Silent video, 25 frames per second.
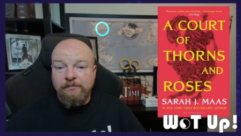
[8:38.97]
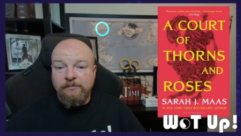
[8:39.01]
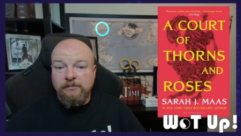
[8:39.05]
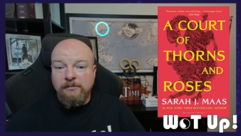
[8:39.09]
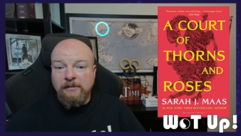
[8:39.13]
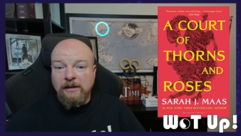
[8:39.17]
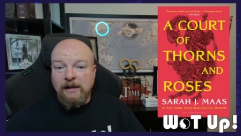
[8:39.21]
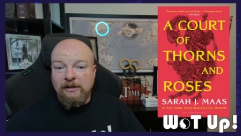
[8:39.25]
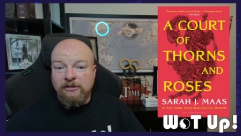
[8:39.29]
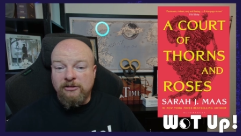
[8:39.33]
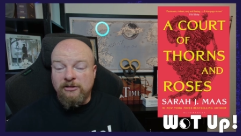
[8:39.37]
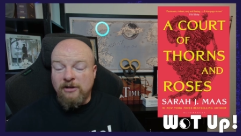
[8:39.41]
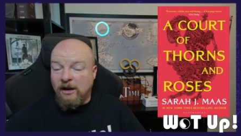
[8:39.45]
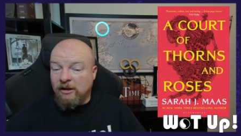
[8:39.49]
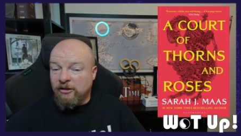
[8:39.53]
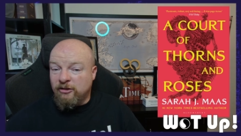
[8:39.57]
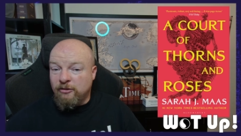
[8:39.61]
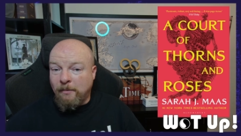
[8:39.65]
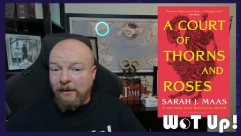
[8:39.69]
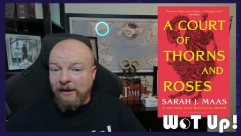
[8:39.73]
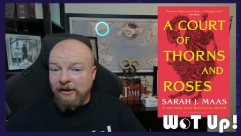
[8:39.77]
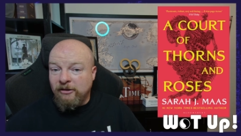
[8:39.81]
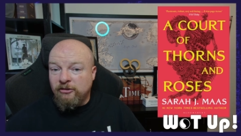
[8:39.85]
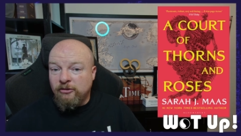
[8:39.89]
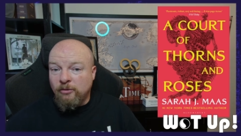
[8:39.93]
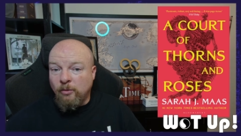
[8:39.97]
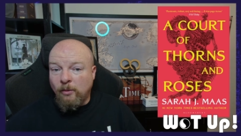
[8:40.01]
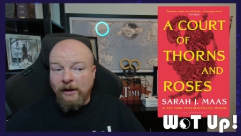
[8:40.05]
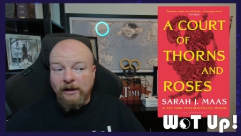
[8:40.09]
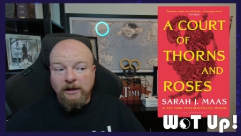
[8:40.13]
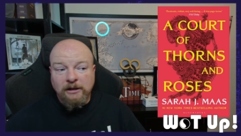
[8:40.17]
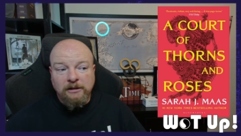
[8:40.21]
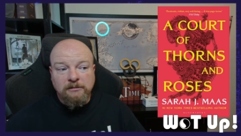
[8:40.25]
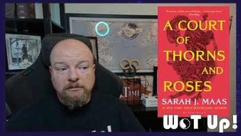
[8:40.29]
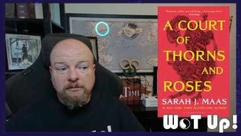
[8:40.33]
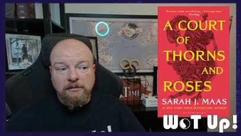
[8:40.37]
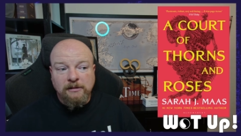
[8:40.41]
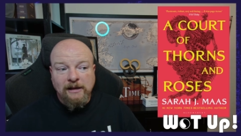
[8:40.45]
it's not spiced
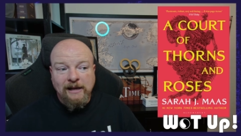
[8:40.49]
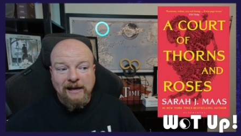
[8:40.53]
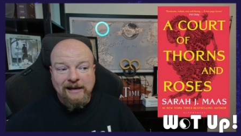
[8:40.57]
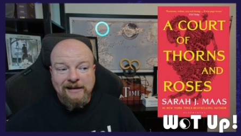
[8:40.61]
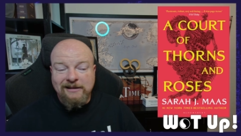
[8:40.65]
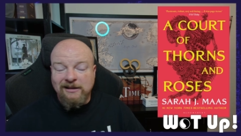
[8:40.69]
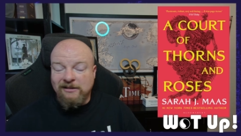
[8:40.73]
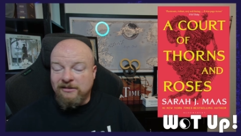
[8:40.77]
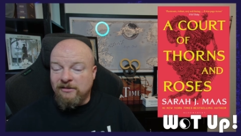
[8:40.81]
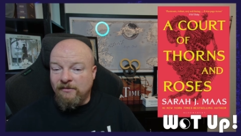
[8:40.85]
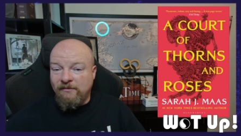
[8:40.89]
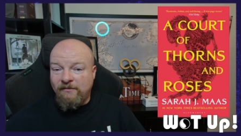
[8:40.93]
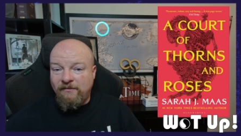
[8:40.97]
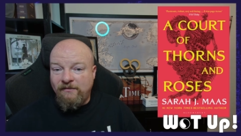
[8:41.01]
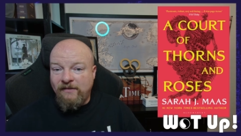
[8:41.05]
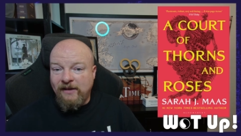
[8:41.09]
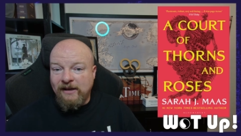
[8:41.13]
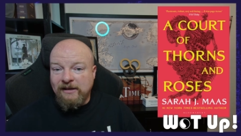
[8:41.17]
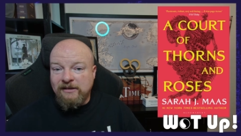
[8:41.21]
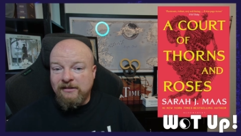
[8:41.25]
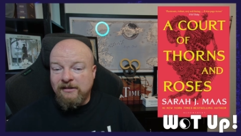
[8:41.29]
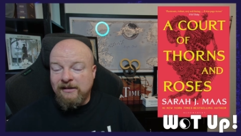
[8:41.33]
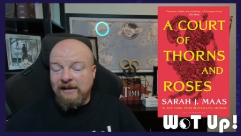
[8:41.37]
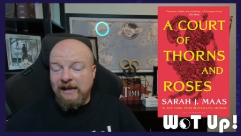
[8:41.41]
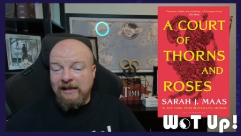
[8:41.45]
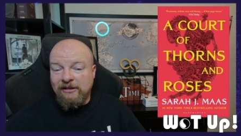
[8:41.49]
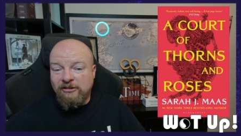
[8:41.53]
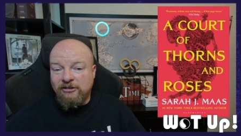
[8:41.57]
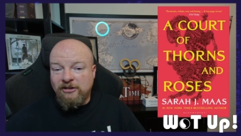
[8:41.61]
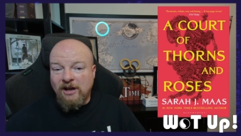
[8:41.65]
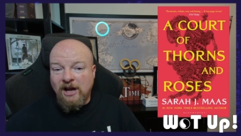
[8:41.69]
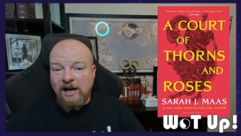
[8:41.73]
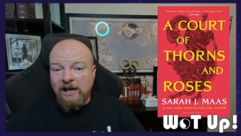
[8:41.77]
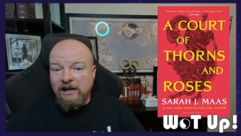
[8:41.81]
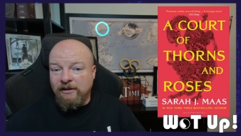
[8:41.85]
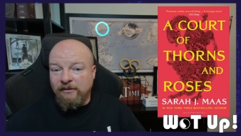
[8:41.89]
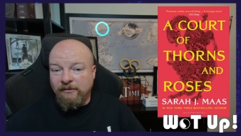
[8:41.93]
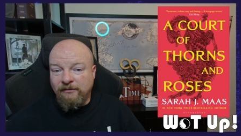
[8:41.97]
well, it doesn't fit, it's
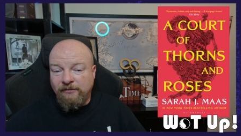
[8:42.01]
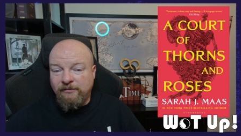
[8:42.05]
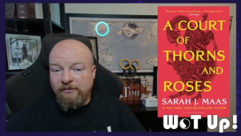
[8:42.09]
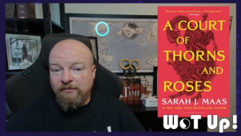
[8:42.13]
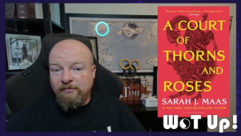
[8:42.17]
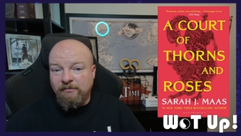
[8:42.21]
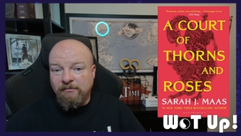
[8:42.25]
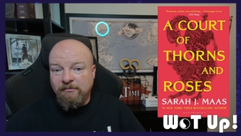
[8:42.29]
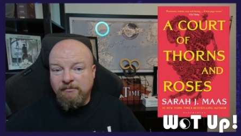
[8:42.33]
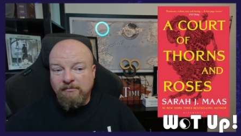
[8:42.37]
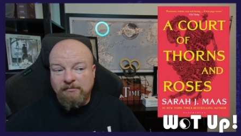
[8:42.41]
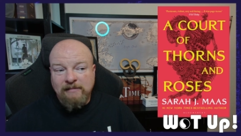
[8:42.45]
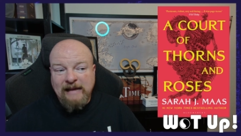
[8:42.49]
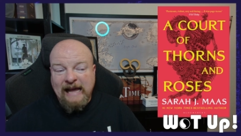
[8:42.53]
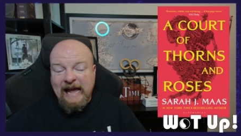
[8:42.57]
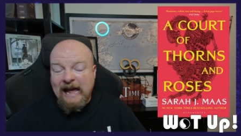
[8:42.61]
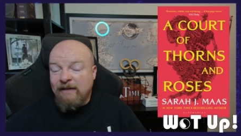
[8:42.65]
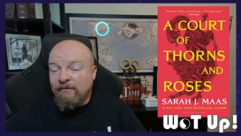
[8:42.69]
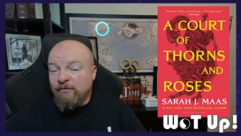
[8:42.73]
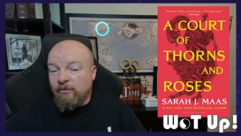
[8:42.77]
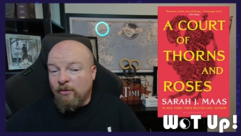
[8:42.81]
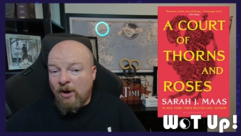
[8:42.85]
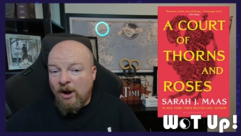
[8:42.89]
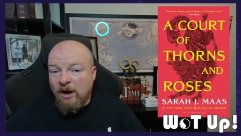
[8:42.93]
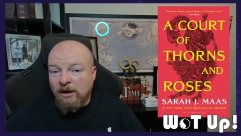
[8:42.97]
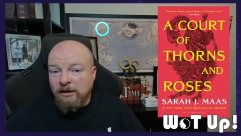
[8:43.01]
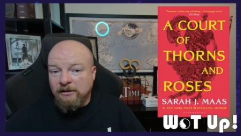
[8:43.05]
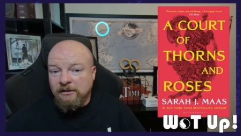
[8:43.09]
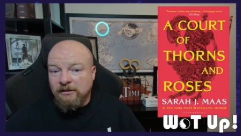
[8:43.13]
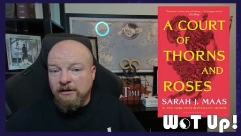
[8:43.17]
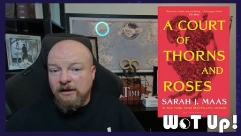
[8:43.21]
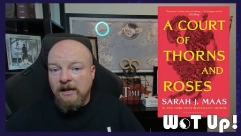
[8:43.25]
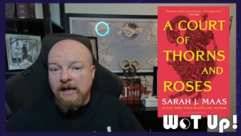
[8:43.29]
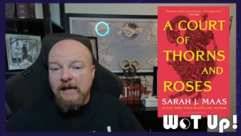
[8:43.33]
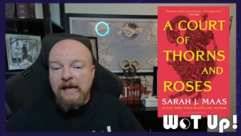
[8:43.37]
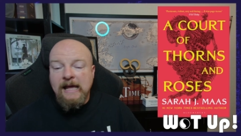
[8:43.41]
kind of half rotten,